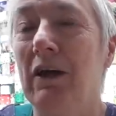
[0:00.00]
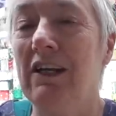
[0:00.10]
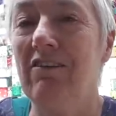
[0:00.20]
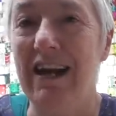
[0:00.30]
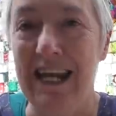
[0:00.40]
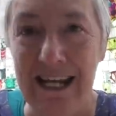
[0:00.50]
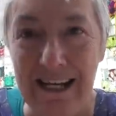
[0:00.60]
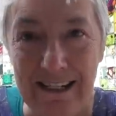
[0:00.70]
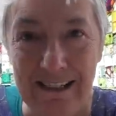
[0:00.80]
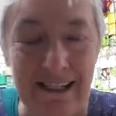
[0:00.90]
Are you ready?
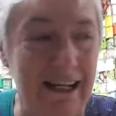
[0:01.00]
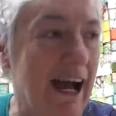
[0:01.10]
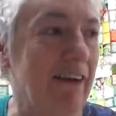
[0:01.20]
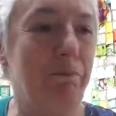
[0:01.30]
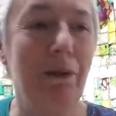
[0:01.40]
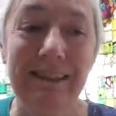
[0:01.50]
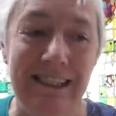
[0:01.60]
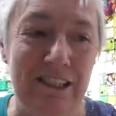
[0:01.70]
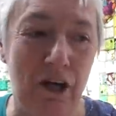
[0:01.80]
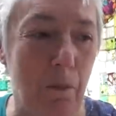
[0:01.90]
I've built
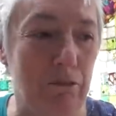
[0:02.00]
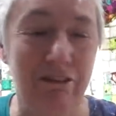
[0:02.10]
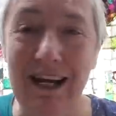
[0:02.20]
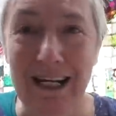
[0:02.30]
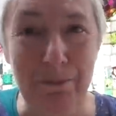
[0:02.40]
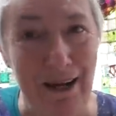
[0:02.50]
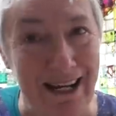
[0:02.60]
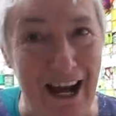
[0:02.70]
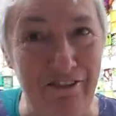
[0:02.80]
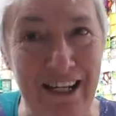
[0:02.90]
it up really
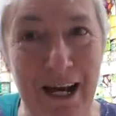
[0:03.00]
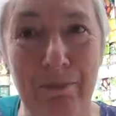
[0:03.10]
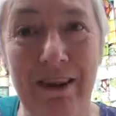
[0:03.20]
big, haven't I?